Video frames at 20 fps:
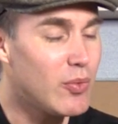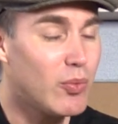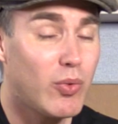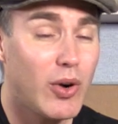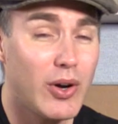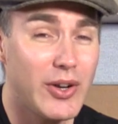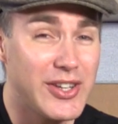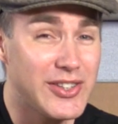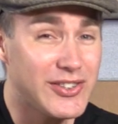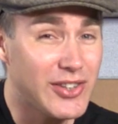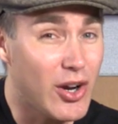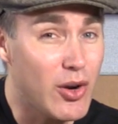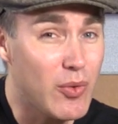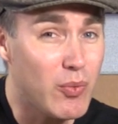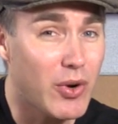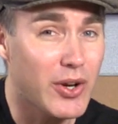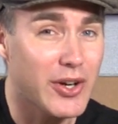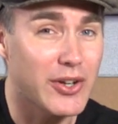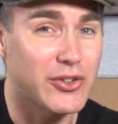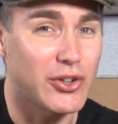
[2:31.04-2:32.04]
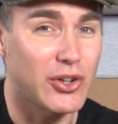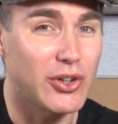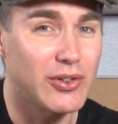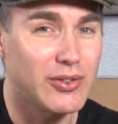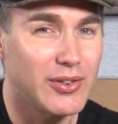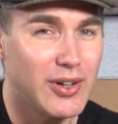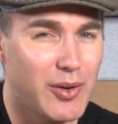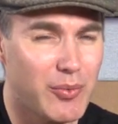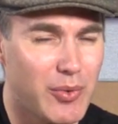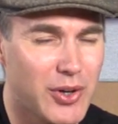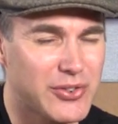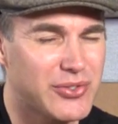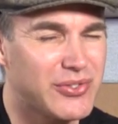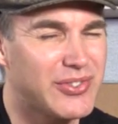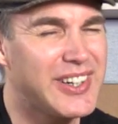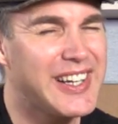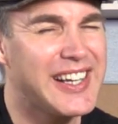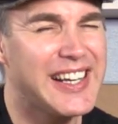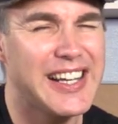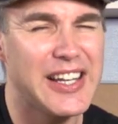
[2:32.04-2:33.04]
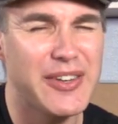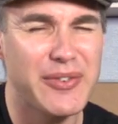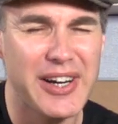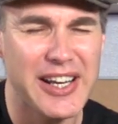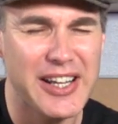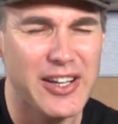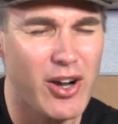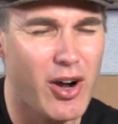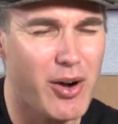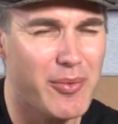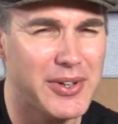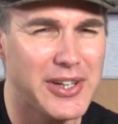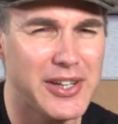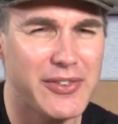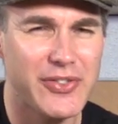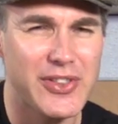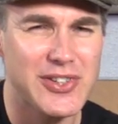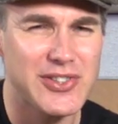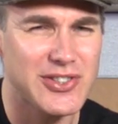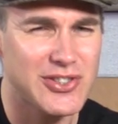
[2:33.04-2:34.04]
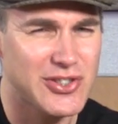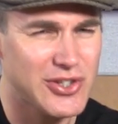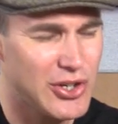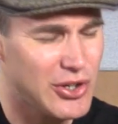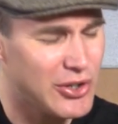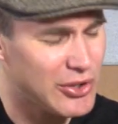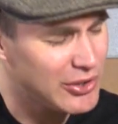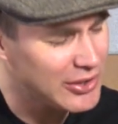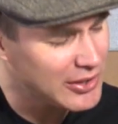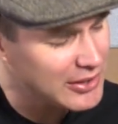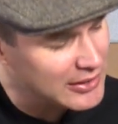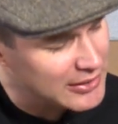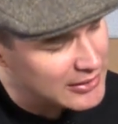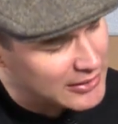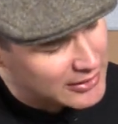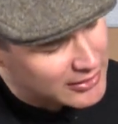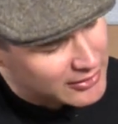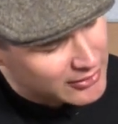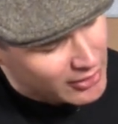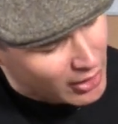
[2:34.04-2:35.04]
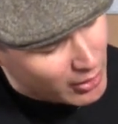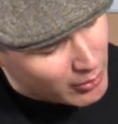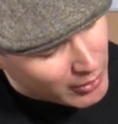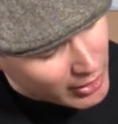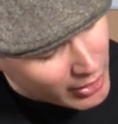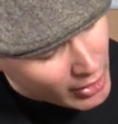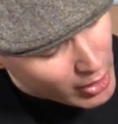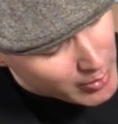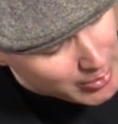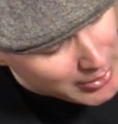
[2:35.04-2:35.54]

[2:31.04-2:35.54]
What you don't want to do, and what's really, really common if this is you, don't worry